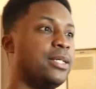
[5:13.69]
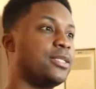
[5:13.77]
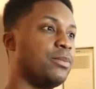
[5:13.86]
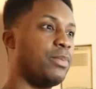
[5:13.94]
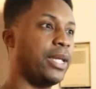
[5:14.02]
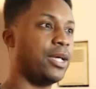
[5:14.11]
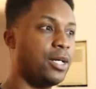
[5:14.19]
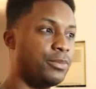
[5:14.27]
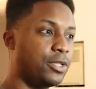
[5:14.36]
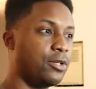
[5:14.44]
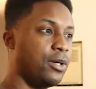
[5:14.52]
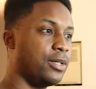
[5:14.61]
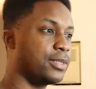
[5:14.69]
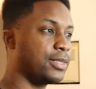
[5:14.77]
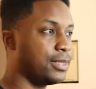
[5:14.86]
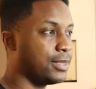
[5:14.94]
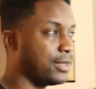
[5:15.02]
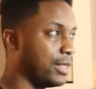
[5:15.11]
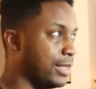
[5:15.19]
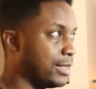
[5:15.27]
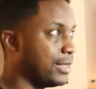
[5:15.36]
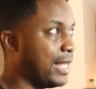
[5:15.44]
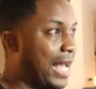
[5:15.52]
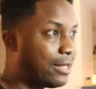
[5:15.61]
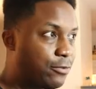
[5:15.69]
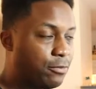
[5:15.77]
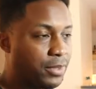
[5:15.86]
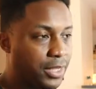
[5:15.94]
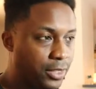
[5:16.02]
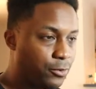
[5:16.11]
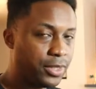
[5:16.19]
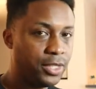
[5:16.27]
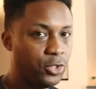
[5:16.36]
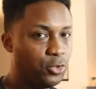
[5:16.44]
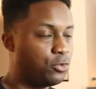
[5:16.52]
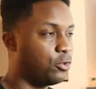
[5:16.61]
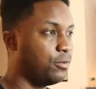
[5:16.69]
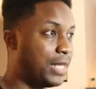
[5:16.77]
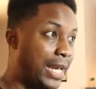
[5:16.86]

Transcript: somebody comes across this and is not familiar with the YouTube